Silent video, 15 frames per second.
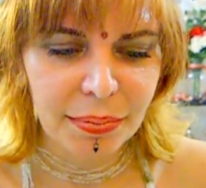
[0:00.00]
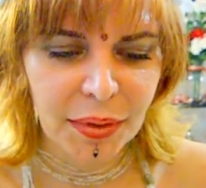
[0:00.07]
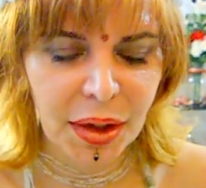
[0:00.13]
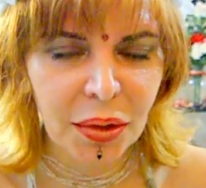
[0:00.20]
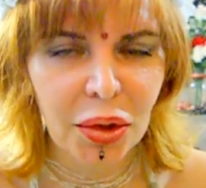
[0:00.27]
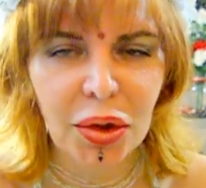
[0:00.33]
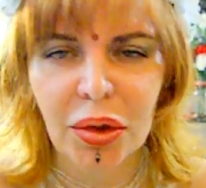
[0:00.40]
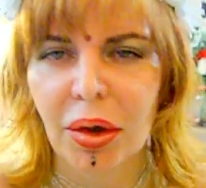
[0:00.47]
I
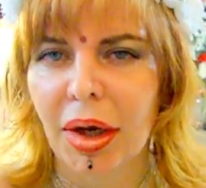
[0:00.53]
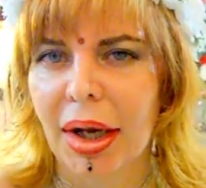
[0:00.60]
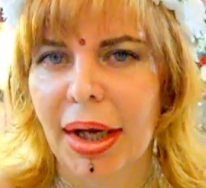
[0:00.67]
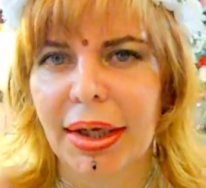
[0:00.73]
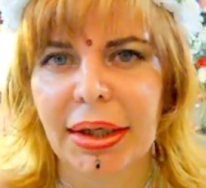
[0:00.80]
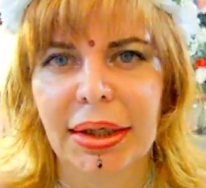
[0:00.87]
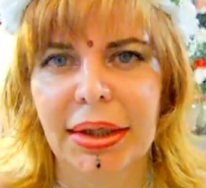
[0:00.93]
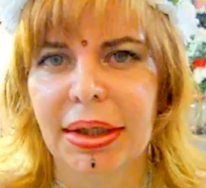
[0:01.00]
don't know,
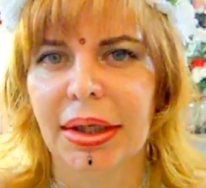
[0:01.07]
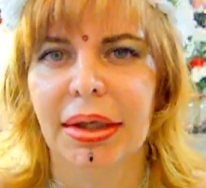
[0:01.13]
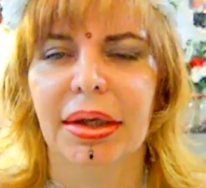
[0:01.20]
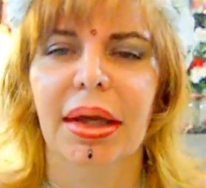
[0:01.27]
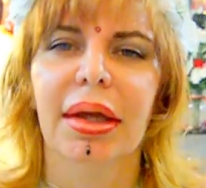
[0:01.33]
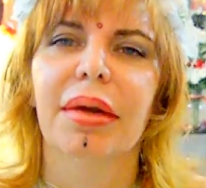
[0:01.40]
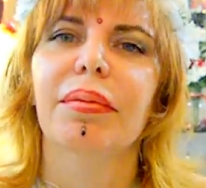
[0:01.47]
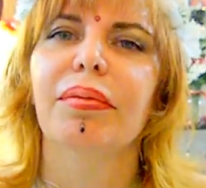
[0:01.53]
liking
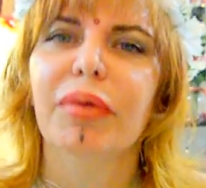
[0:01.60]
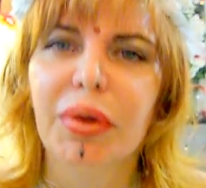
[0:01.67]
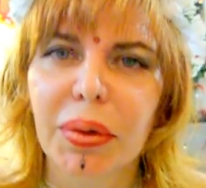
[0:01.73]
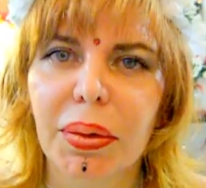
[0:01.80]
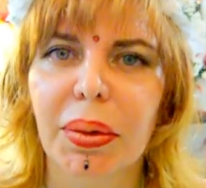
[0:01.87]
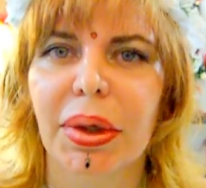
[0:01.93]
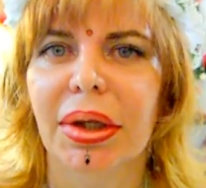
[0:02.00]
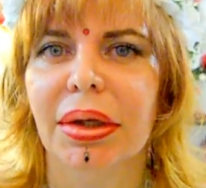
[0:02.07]
and
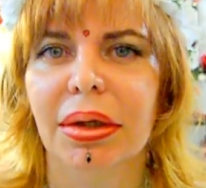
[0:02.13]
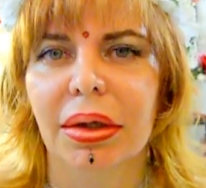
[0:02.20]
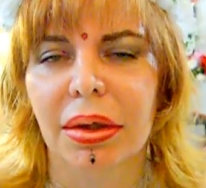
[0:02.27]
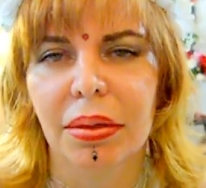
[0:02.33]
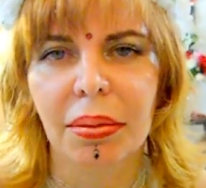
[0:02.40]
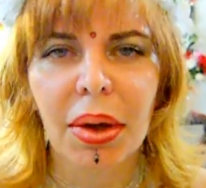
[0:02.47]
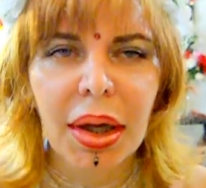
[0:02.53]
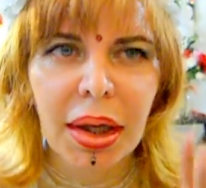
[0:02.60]
viewing. You
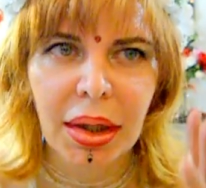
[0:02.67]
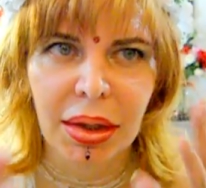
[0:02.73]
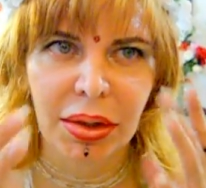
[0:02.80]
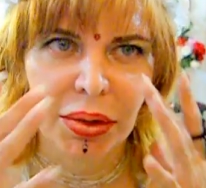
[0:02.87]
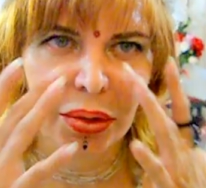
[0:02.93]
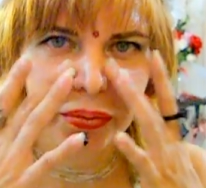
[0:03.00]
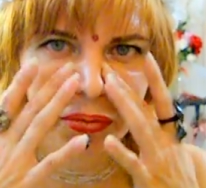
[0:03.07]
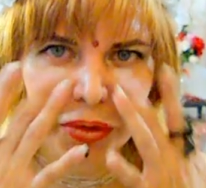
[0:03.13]
know,
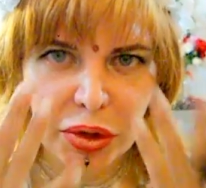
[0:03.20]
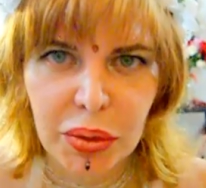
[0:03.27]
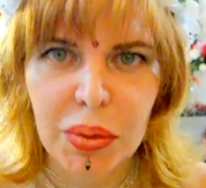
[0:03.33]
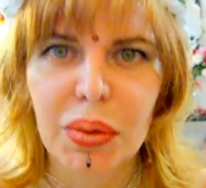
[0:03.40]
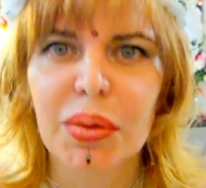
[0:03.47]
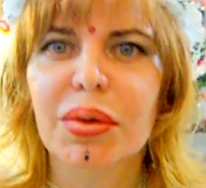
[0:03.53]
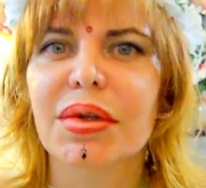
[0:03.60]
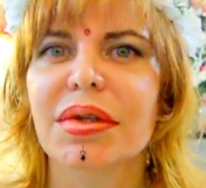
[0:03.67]
your
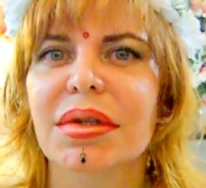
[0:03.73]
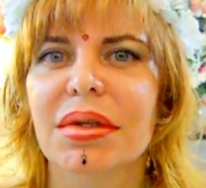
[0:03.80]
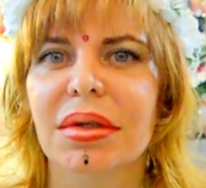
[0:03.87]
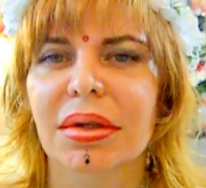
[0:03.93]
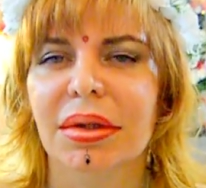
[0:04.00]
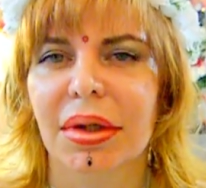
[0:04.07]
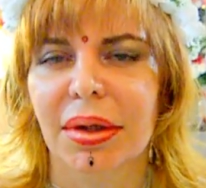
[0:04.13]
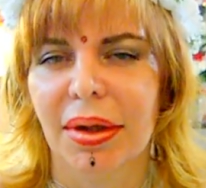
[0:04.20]
views,
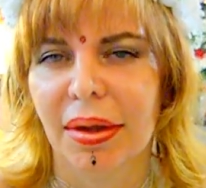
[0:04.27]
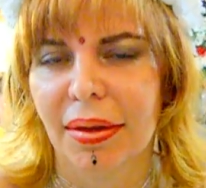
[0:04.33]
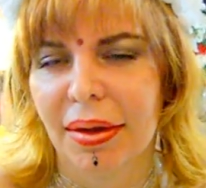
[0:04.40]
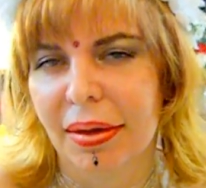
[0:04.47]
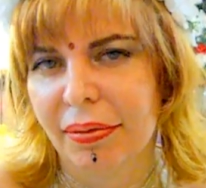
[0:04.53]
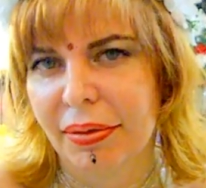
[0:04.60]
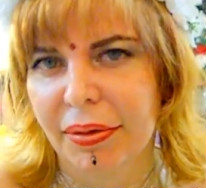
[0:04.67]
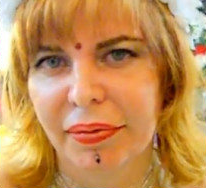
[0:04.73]
the,
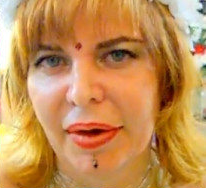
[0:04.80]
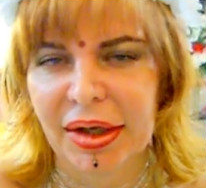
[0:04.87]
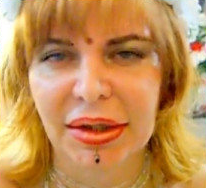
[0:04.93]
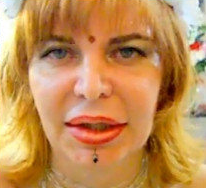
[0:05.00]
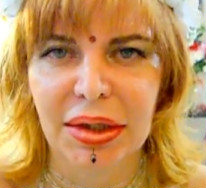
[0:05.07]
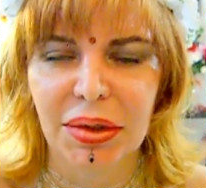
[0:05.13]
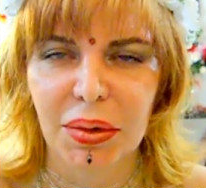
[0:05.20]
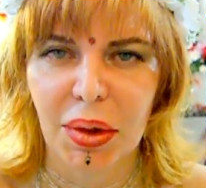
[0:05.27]
the the fact
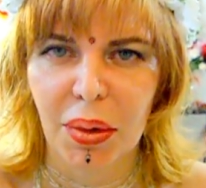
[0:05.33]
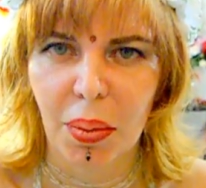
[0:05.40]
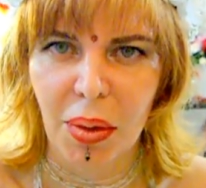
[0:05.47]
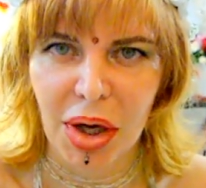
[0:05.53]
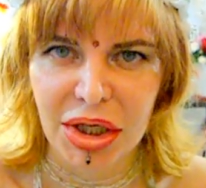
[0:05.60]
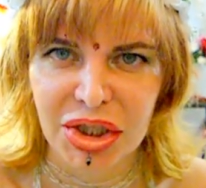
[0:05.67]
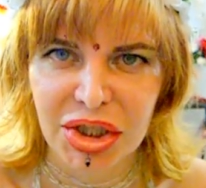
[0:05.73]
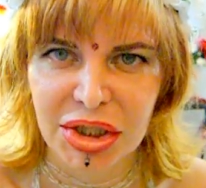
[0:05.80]
that you are
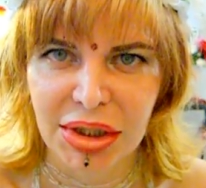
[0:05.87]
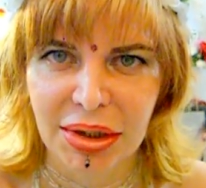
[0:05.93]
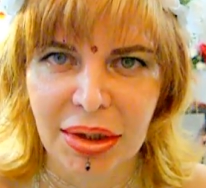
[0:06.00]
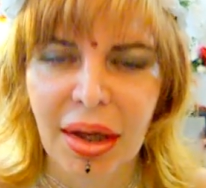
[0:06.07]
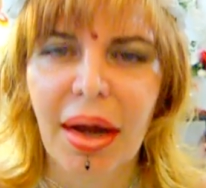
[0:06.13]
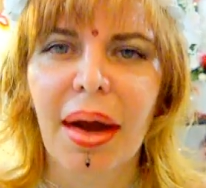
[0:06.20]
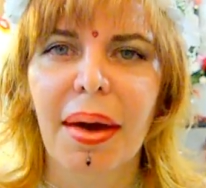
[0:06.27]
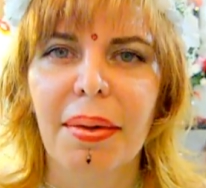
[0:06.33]
watching
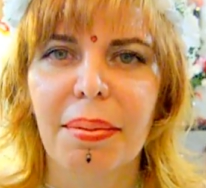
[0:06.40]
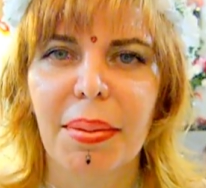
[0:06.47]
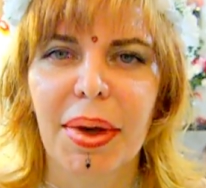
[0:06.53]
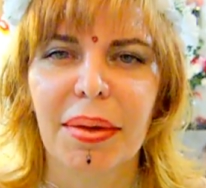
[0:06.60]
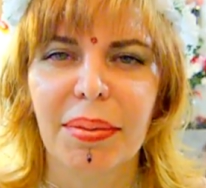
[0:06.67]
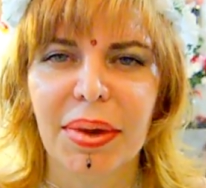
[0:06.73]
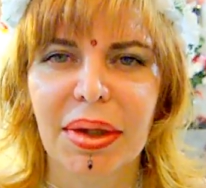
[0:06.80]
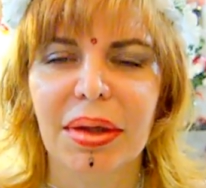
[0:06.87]

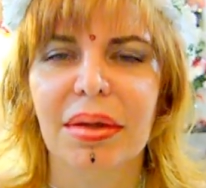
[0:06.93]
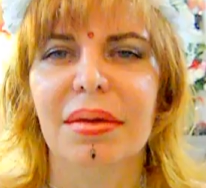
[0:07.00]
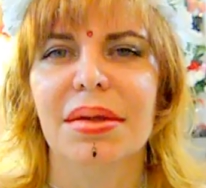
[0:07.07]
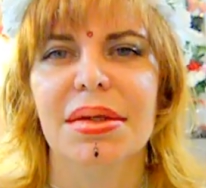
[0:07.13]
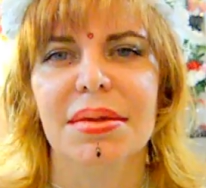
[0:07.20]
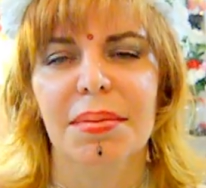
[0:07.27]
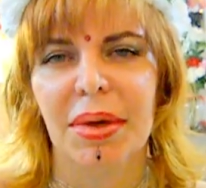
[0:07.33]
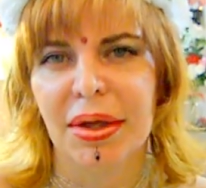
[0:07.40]
my videos
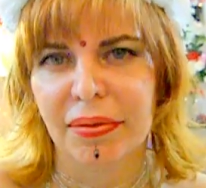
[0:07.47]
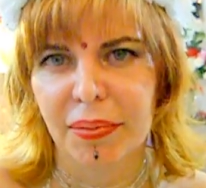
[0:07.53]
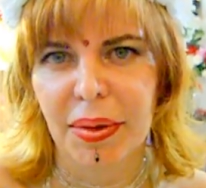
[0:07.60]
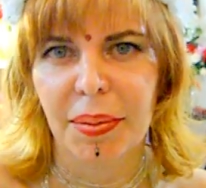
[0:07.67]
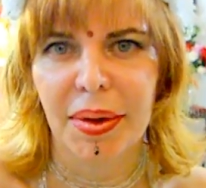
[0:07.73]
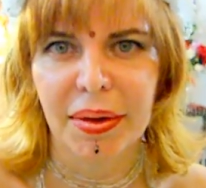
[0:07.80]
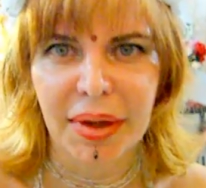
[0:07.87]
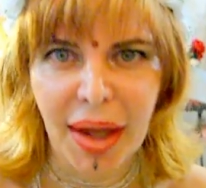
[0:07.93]
makes me
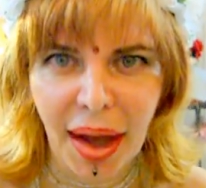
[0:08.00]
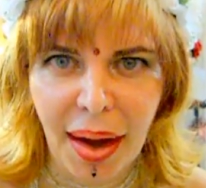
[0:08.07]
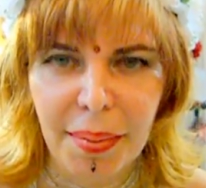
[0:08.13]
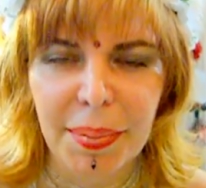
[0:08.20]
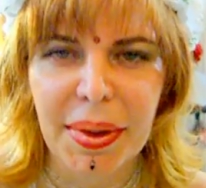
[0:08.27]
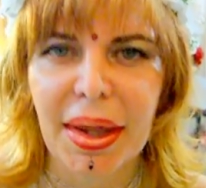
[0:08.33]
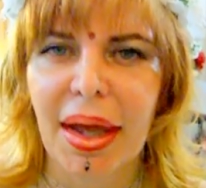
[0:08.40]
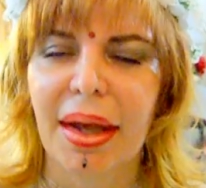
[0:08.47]
very
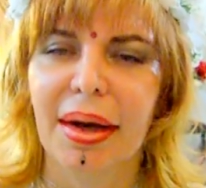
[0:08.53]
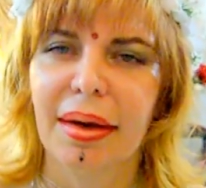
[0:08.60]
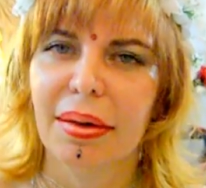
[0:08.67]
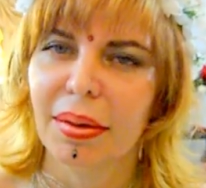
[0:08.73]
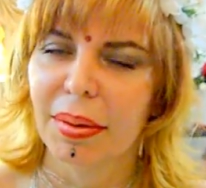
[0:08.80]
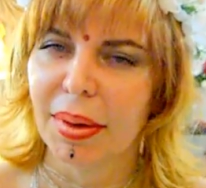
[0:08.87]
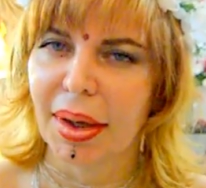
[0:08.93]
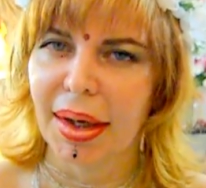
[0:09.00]
happy and
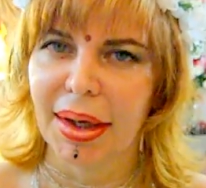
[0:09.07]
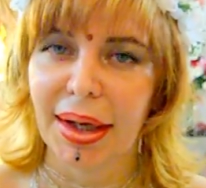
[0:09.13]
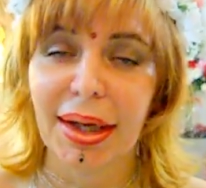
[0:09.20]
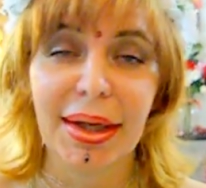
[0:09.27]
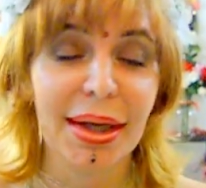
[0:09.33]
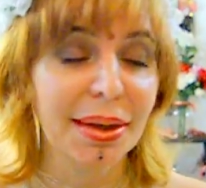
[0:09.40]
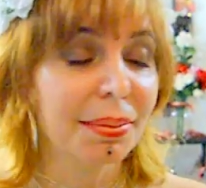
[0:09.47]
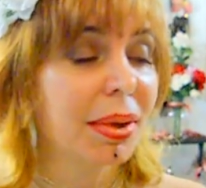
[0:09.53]
I, and I
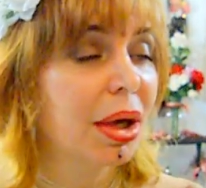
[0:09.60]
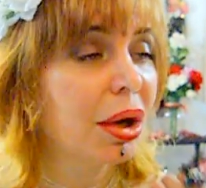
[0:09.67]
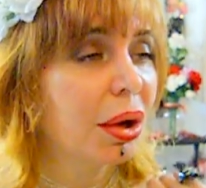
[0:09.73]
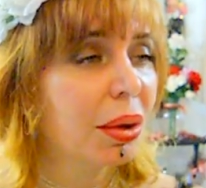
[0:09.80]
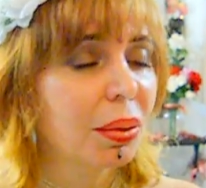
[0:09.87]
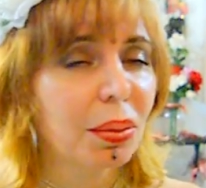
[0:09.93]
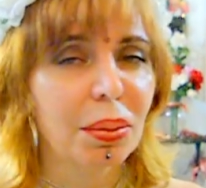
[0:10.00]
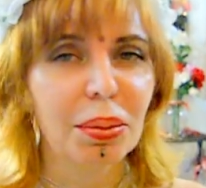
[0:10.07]
am
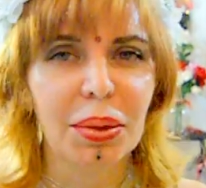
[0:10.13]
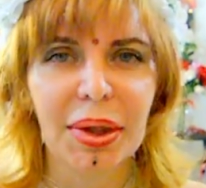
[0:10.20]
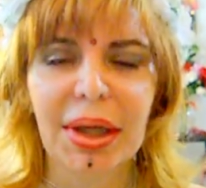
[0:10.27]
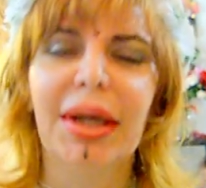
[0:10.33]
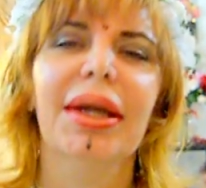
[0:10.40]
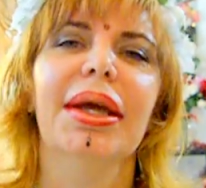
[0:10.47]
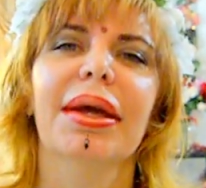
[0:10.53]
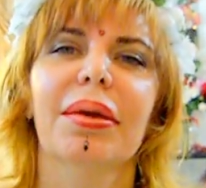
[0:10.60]

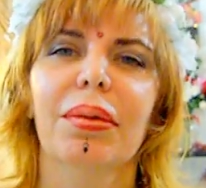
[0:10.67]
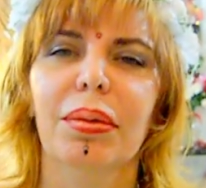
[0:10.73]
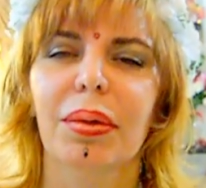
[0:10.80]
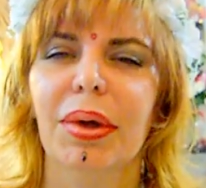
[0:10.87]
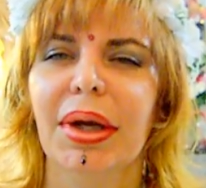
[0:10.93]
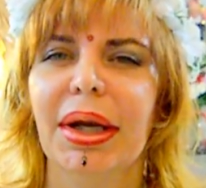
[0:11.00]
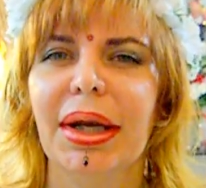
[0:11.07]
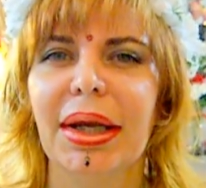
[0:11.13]
really
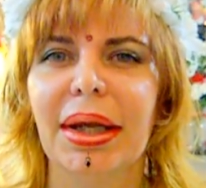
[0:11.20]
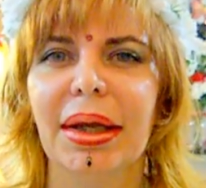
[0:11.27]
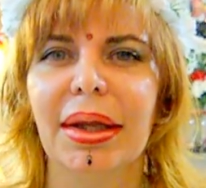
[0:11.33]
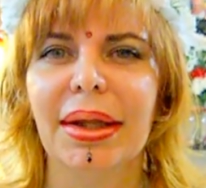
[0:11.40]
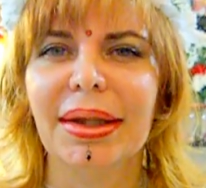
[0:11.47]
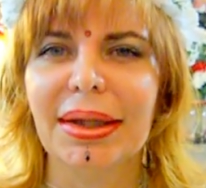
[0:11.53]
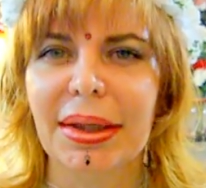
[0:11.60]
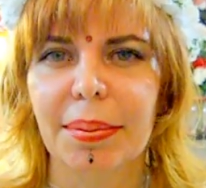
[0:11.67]
really
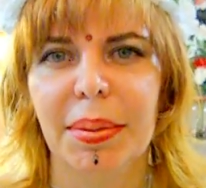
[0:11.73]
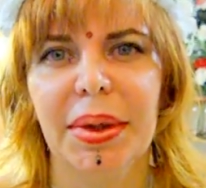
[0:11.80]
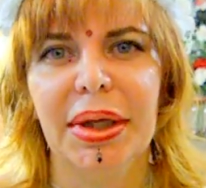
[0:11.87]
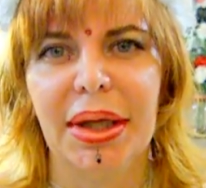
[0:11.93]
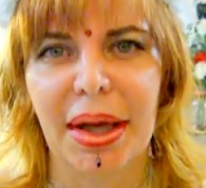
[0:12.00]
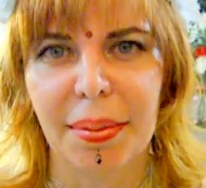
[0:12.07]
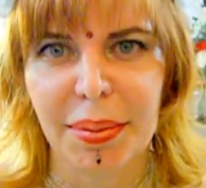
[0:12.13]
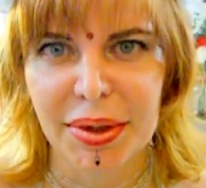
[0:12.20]

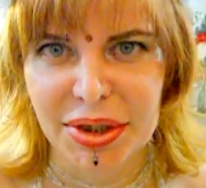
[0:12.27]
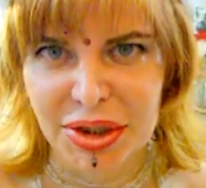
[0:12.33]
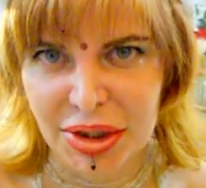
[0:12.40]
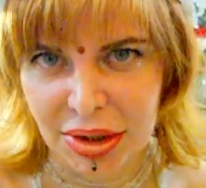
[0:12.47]
deeply appreciated